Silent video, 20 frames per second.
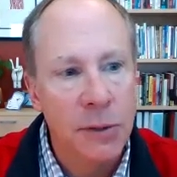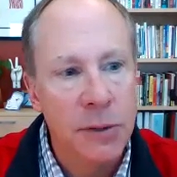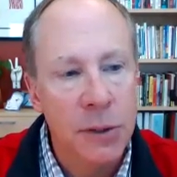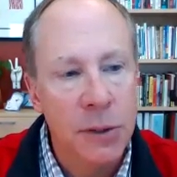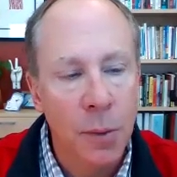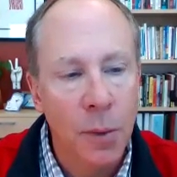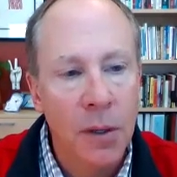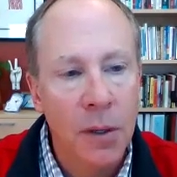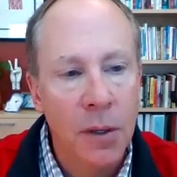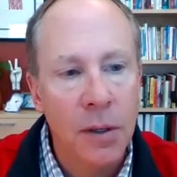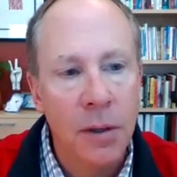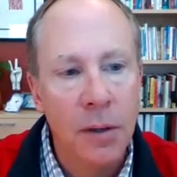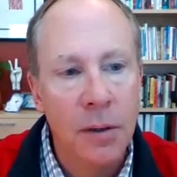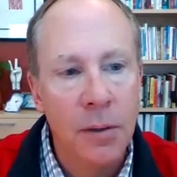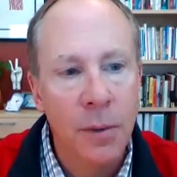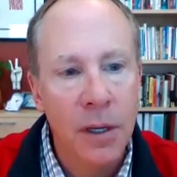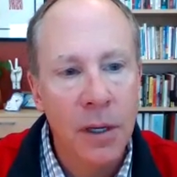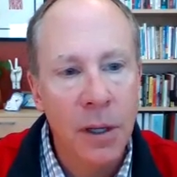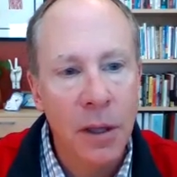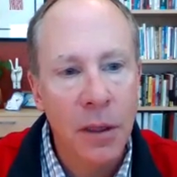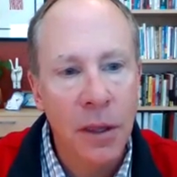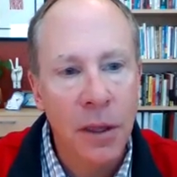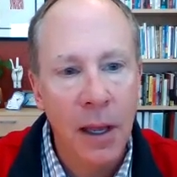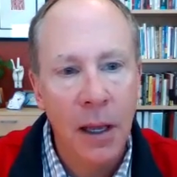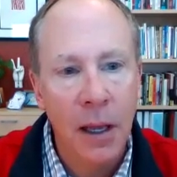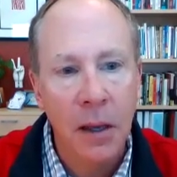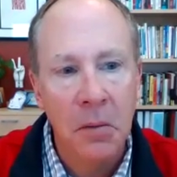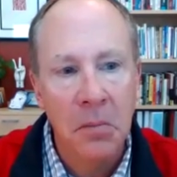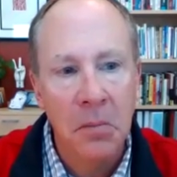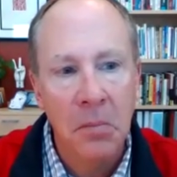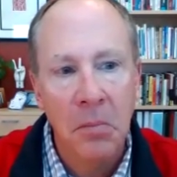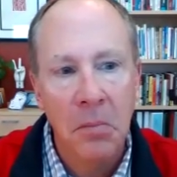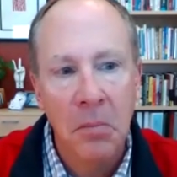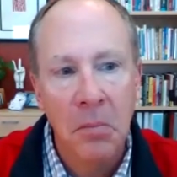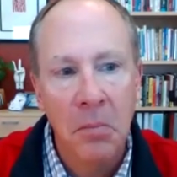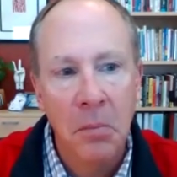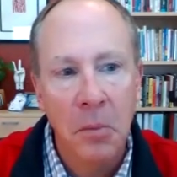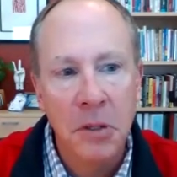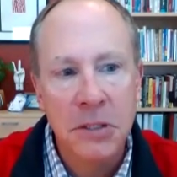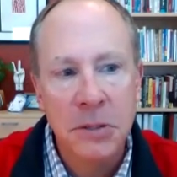So what do you think
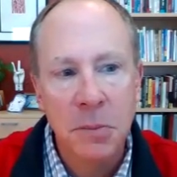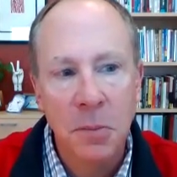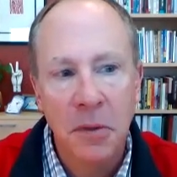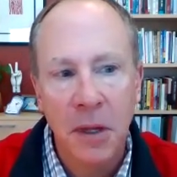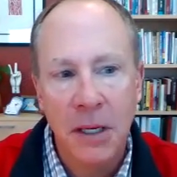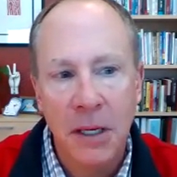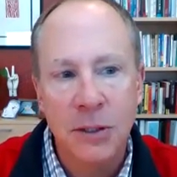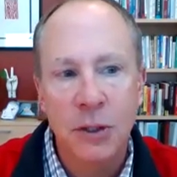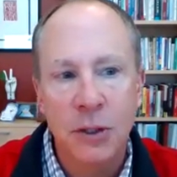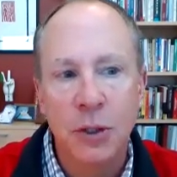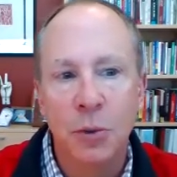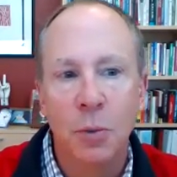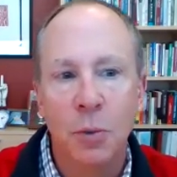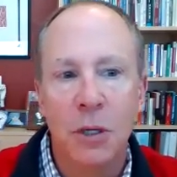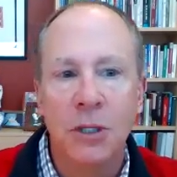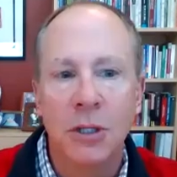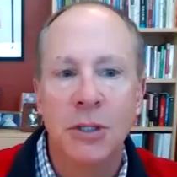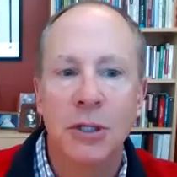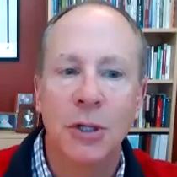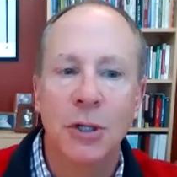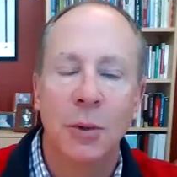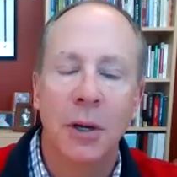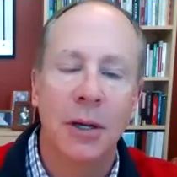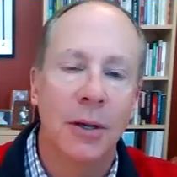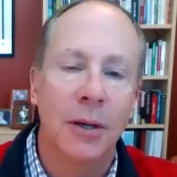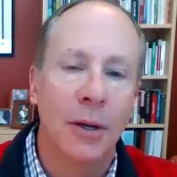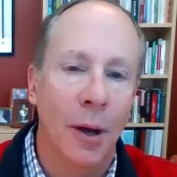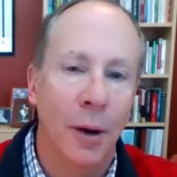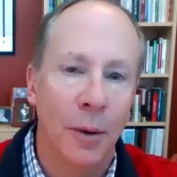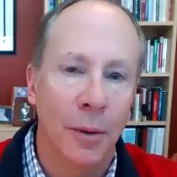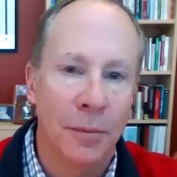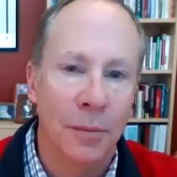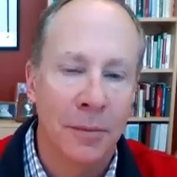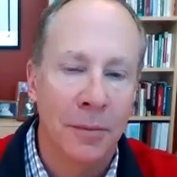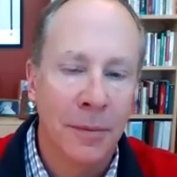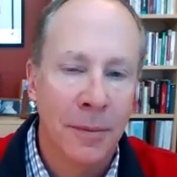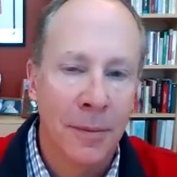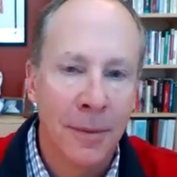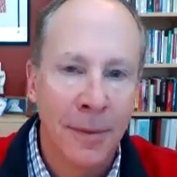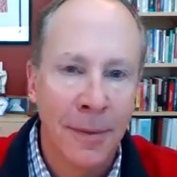were some things that you wish that you had
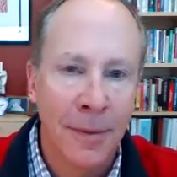known